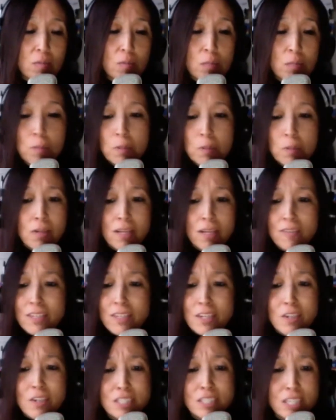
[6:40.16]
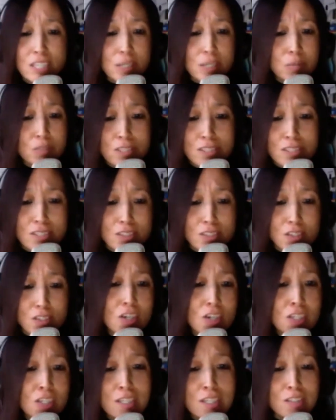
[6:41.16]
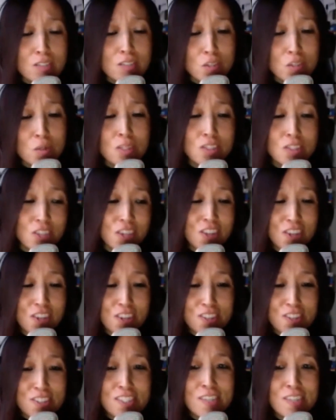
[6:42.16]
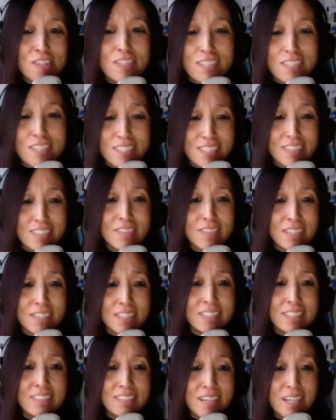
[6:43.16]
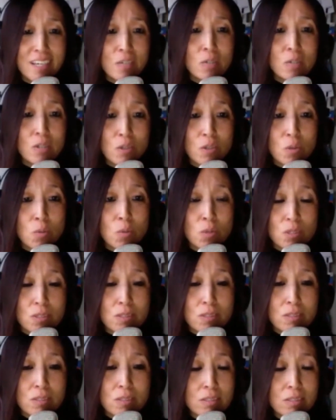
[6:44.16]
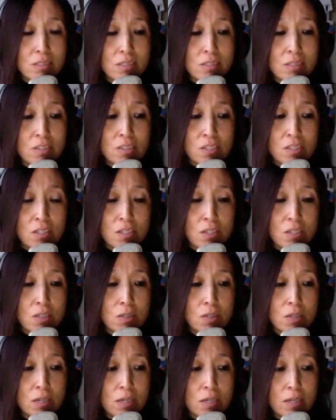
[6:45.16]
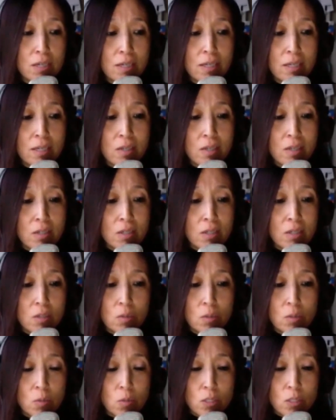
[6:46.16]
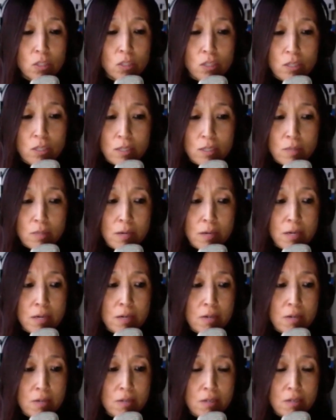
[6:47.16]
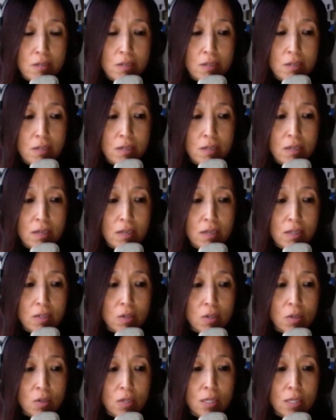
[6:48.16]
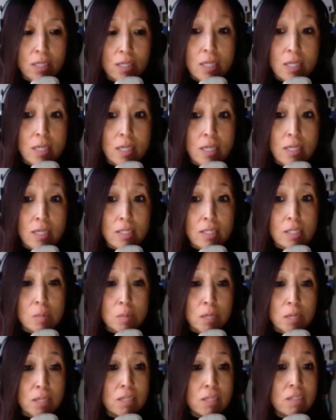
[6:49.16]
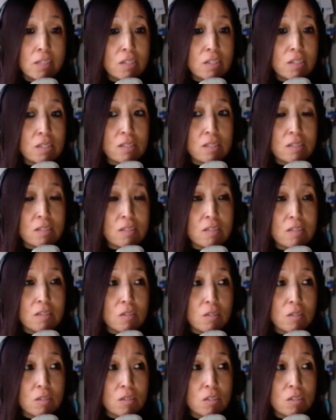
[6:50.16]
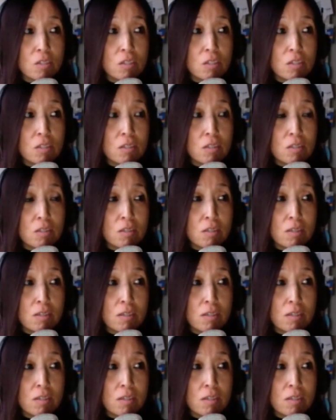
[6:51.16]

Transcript: people are having a hard time just talking to each other civilly, right, out in the world. And so, when we talk about creating a space to